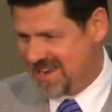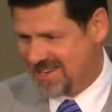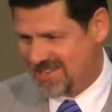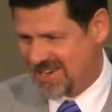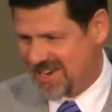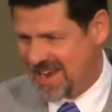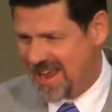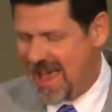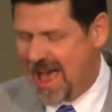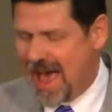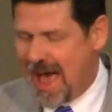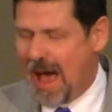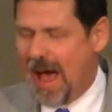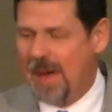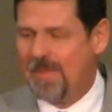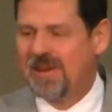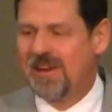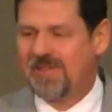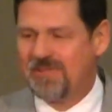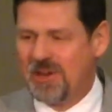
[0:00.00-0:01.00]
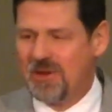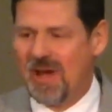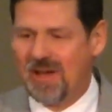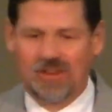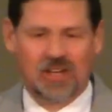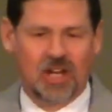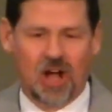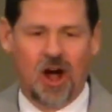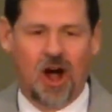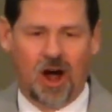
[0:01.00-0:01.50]
easy. How many of you
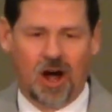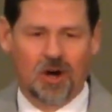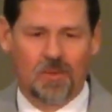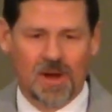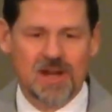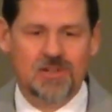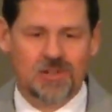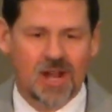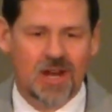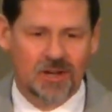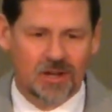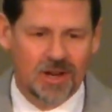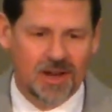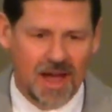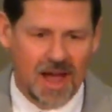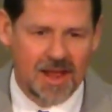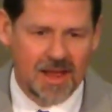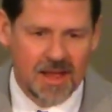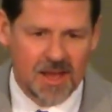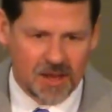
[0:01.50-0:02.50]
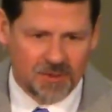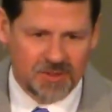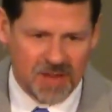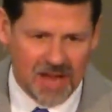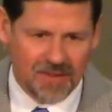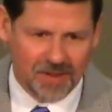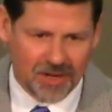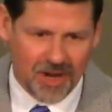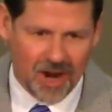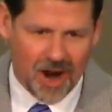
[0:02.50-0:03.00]
have a car? Raise your hand good high if
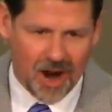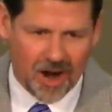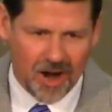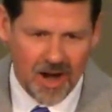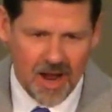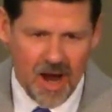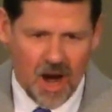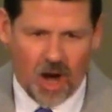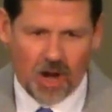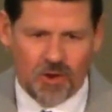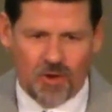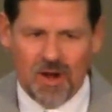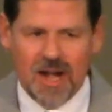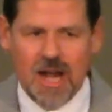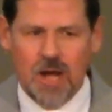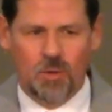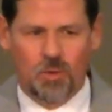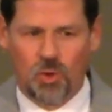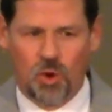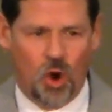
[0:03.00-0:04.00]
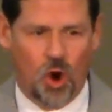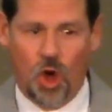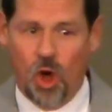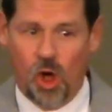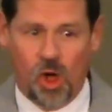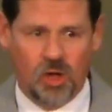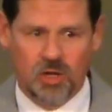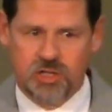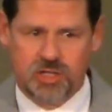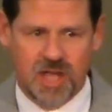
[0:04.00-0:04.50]
you have a car. Are there any
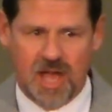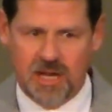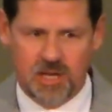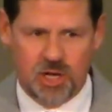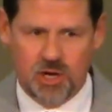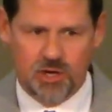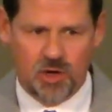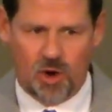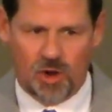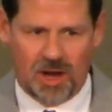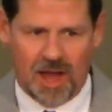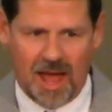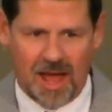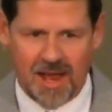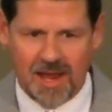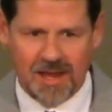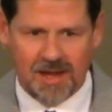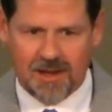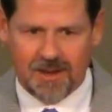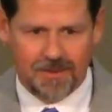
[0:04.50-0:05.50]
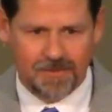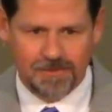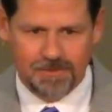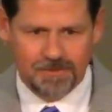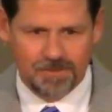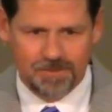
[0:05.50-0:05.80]
rules that you don't like?